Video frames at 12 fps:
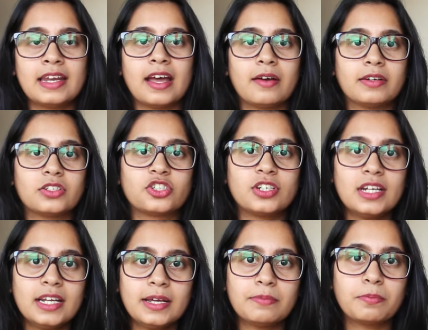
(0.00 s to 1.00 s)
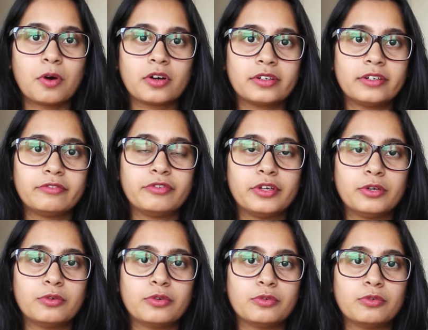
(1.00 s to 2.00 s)
Now, it is really important for
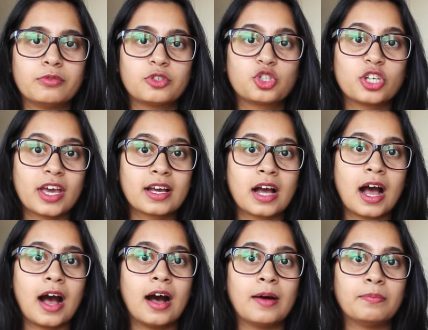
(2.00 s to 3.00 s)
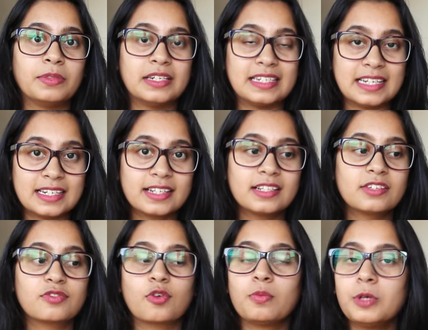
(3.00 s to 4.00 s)
you to check the
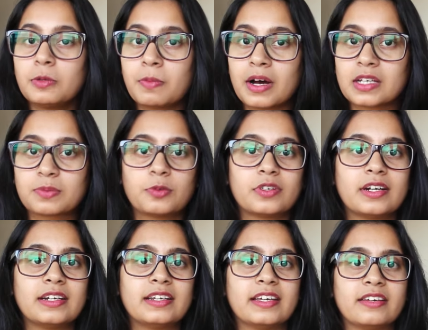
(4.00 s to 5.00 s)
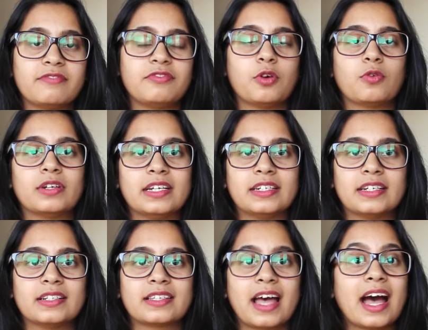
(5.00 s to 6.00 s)
details from your passport and give your
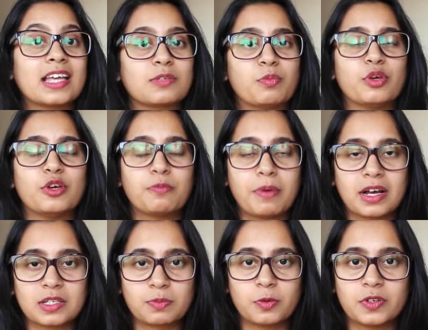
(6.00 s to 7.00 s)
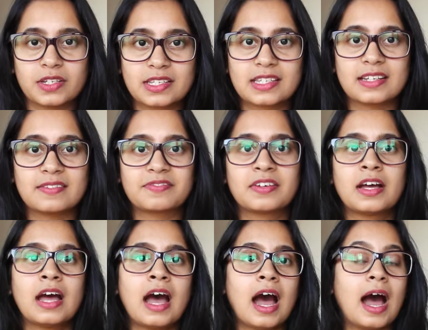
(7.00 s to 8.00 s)
details as per your passport itself.
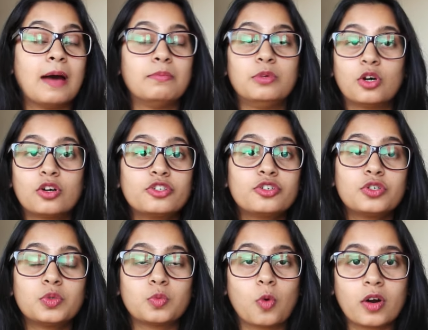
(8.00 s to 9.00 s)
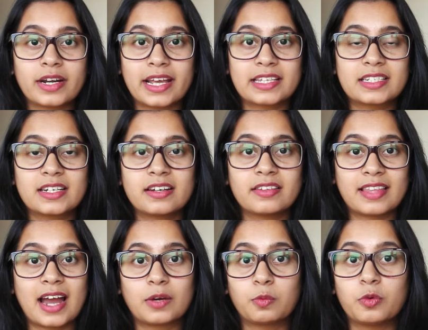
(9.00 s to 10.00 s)
I'm not sure to what extent
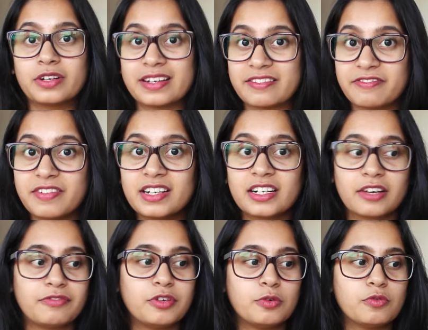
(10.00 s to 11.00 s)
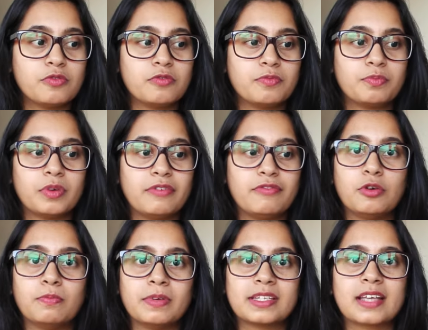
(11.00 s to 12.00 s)
that would affect if you
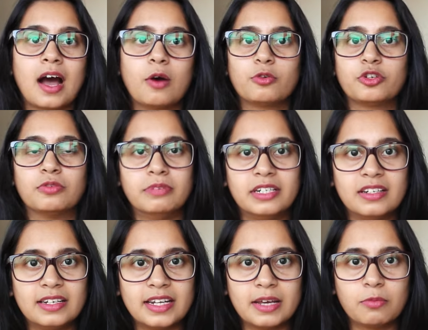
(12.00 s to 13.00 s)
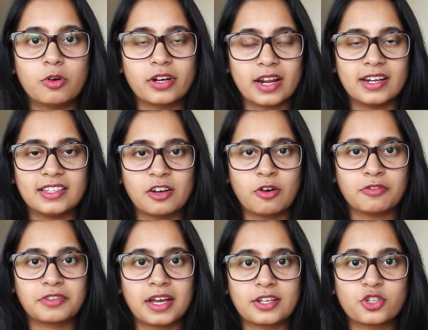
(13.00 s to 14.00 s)
miss out your middle name or anything
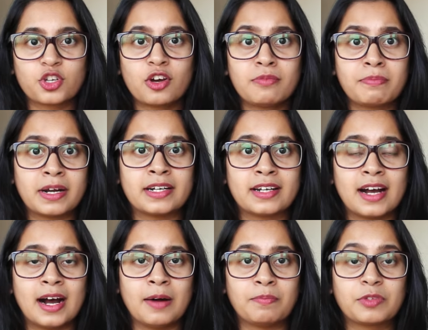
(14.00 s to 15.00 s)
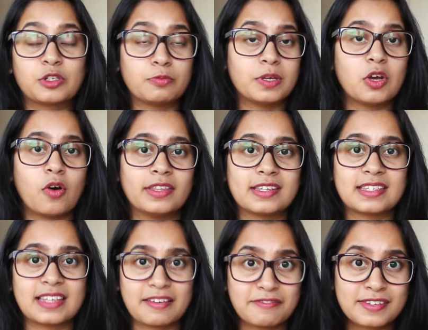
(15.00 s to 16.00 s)
of that sort, but to be on the
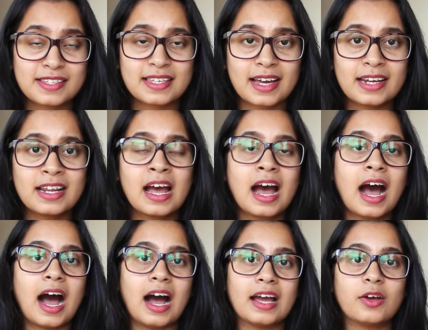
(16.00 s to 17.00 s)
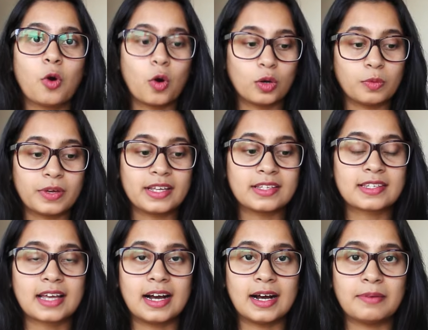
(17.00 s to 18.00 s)
safest side, I
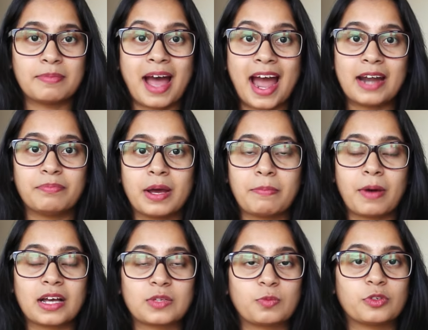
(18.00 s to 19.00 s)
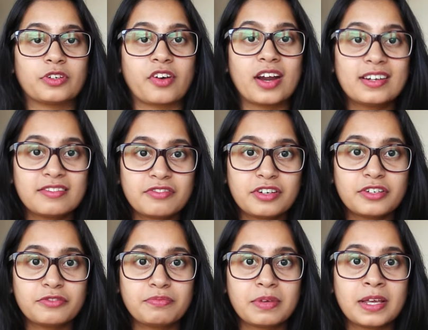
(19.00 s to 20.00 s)
always had my passport right in
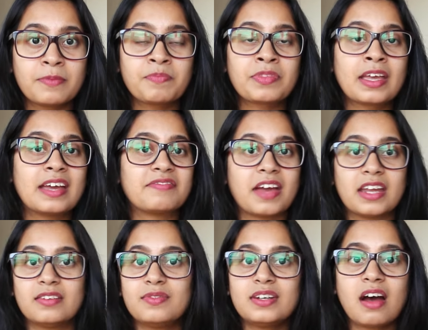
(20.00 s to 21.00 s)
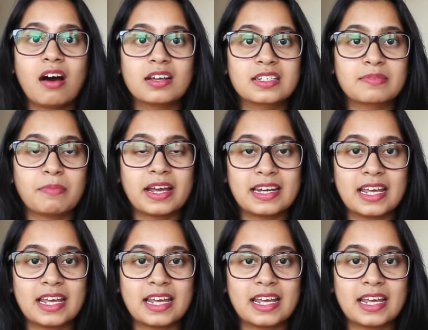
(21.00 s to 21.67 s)
front of me. If anyone asked my